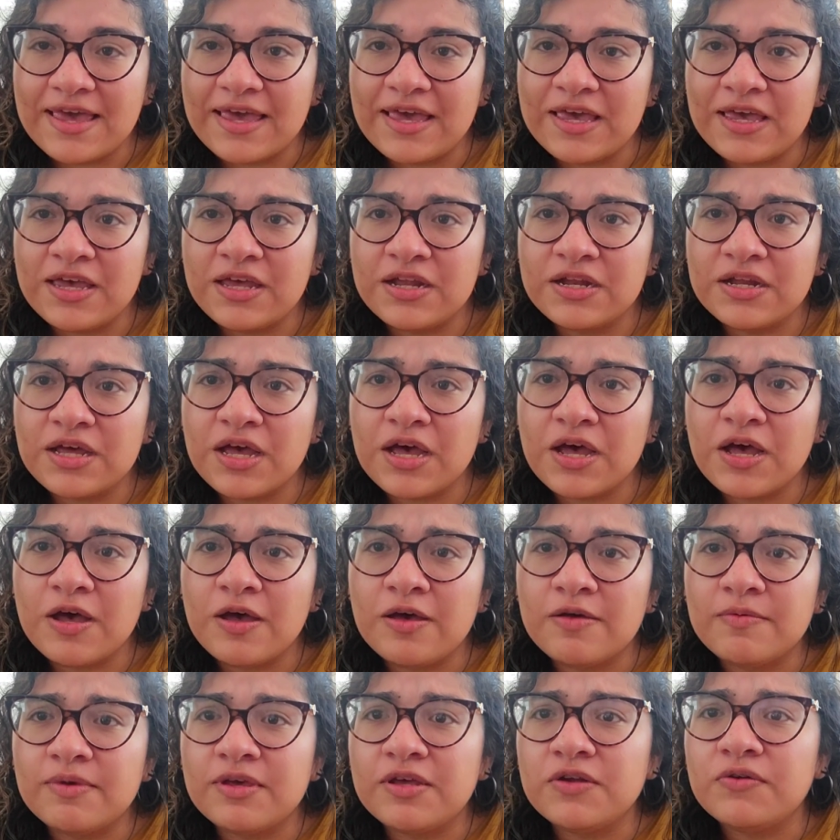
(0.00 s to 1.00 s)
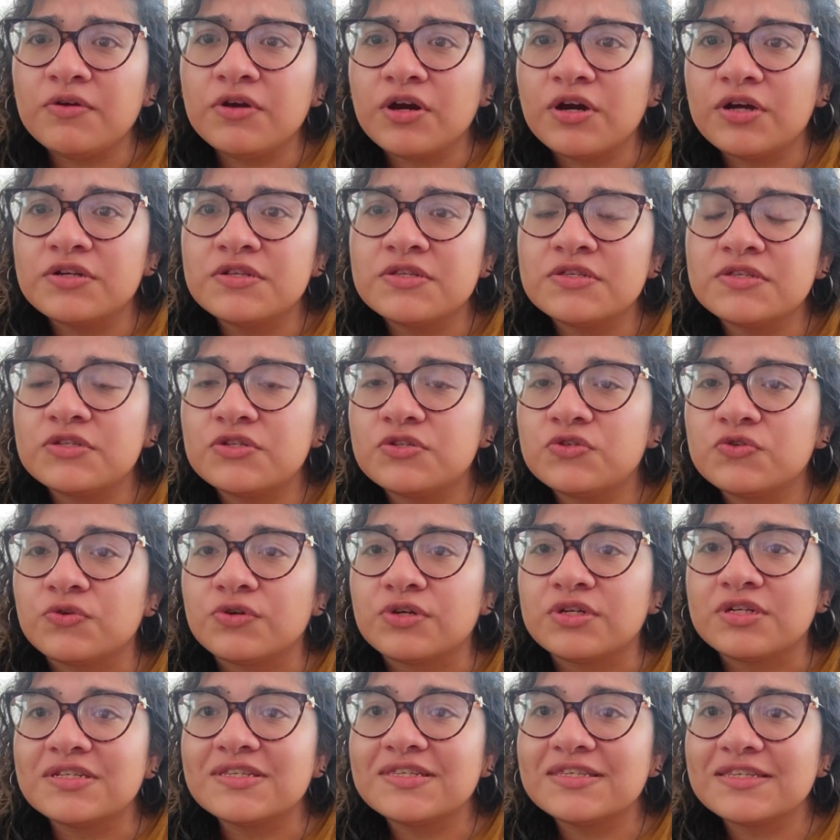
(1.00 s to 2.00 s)
And in regards to
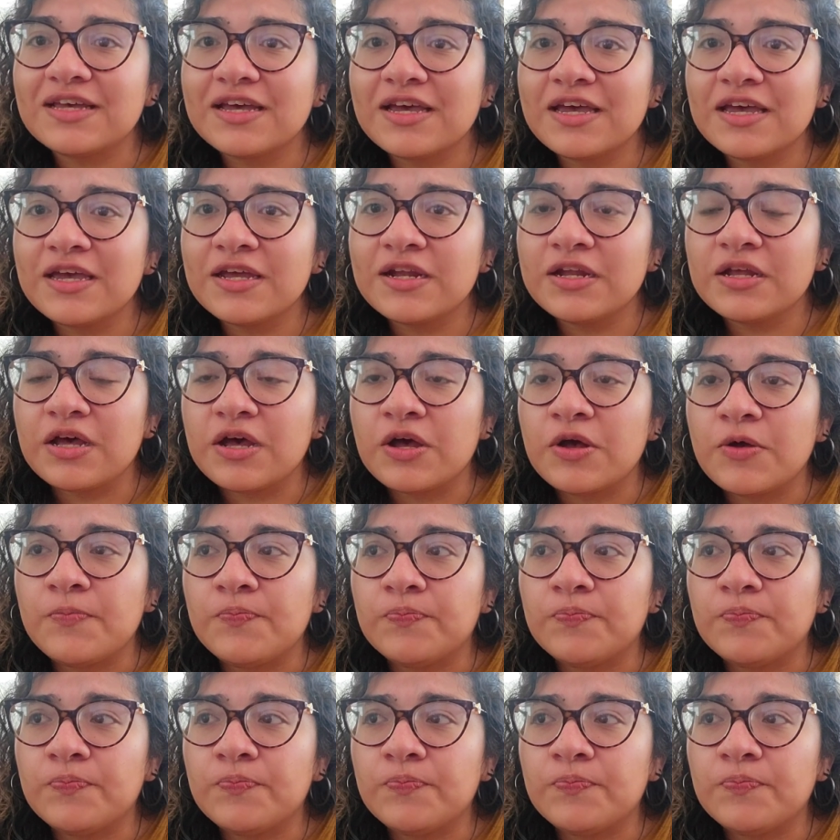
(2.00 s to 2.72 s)
George's side,